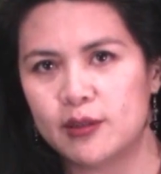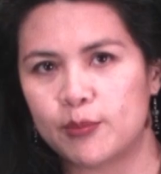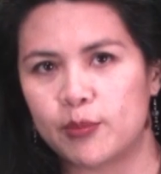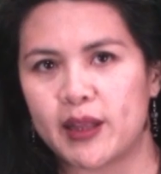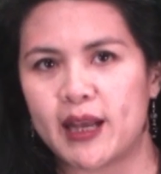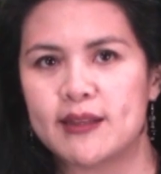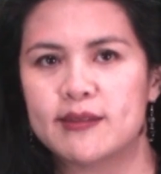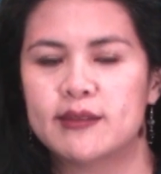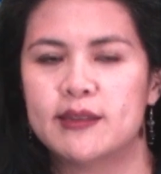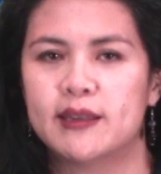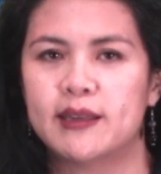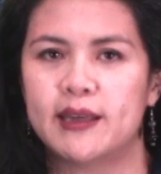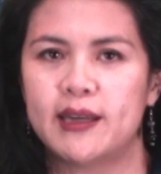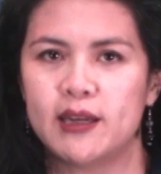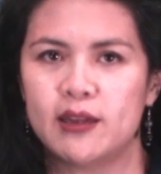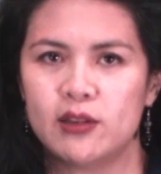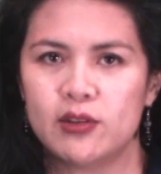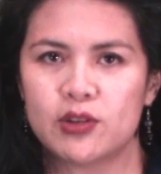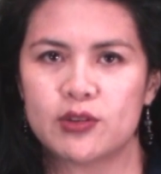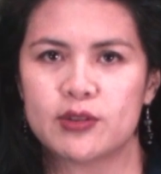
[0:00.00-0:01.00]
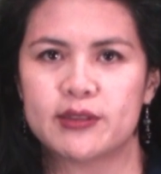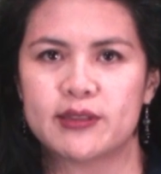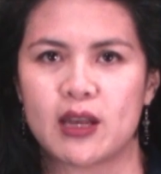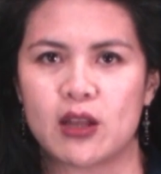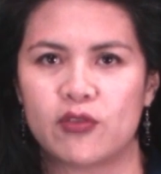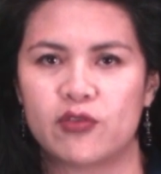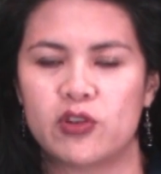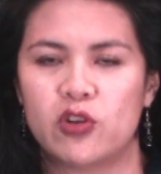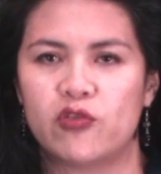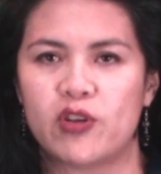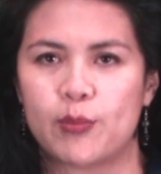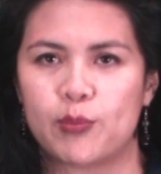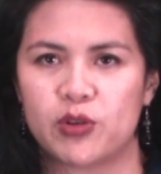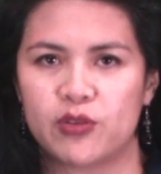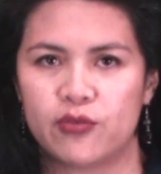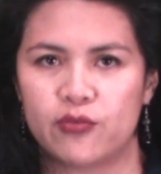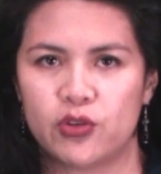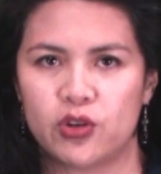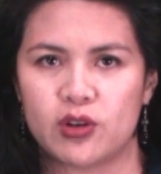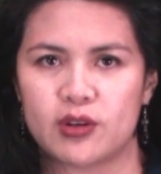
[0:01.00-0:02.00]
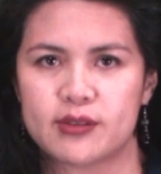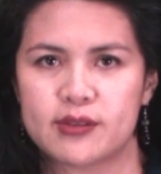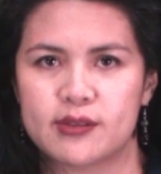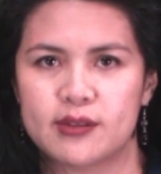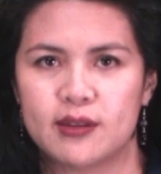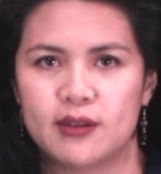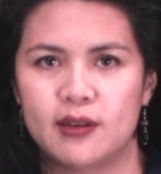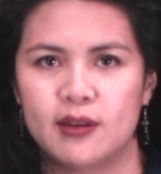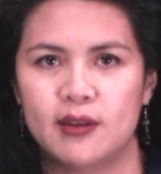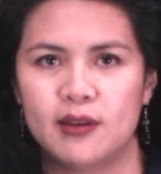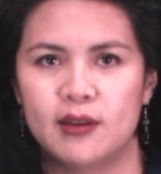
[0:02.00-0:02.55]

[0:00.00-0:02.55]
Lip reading: plans to kill herself November 1st.